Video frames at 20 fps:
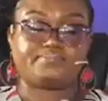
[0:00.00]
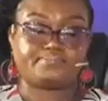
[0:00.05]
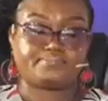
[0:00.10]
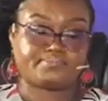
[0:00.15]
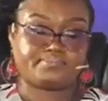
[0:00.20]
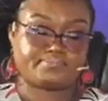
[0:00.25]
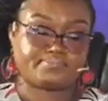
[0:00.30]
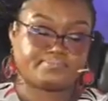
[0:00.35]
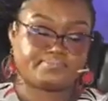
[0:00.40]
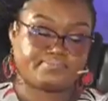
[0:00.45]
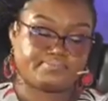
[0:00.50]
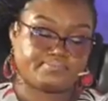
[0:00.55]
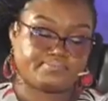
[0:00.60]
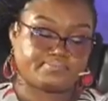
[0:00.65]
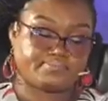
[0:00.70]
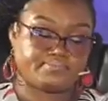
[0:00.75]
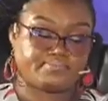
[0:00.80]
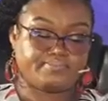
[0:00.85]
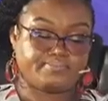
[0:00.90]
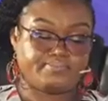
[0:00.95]

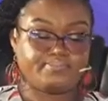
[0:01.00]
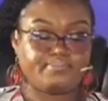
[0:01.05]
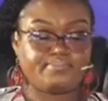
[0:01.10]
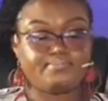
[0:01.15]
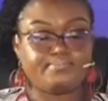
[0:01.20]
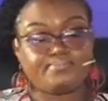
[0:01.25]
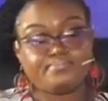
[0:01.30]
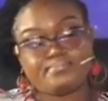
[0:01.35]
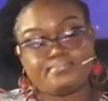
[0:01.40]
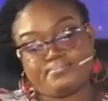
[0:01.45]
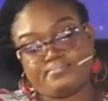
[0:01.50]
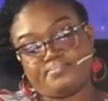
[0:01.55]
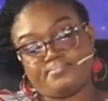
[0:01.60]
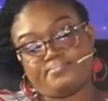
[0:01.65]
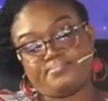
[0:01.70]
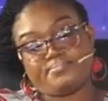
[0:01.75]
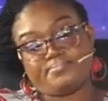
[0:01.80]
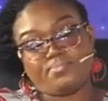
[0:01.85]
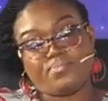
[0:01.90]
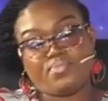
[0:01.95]

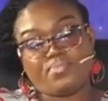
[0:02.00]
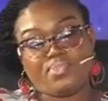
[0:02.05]
(silence)